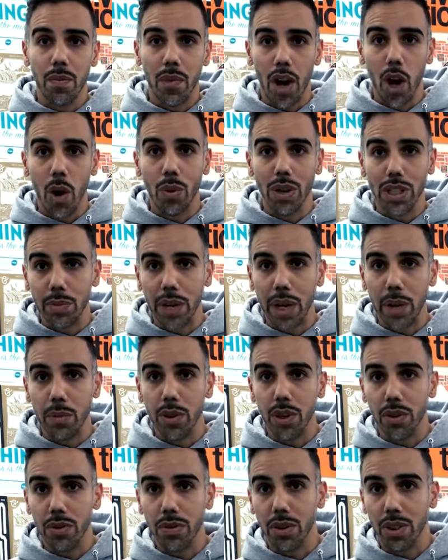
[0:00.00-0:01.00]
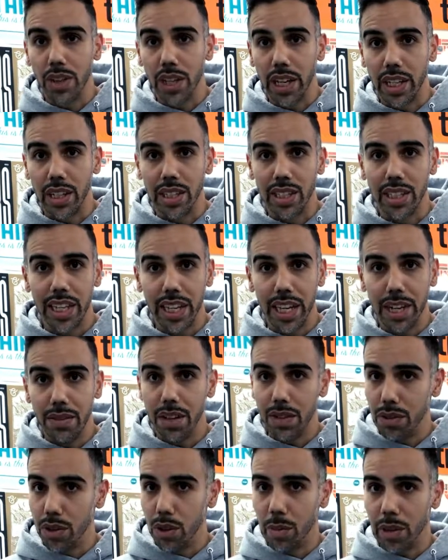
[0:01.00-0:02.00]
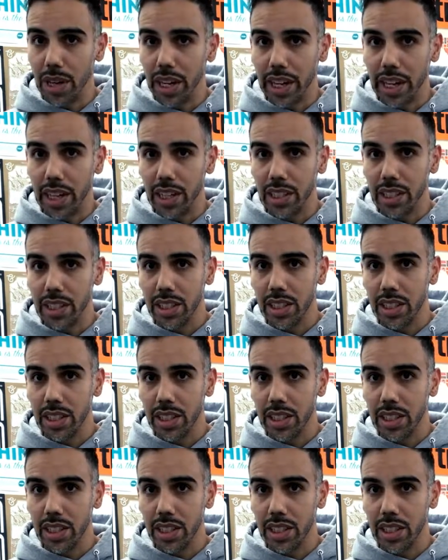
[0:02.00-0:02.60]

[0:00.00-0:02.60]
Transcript: always make beautiful things, even if nobody cares.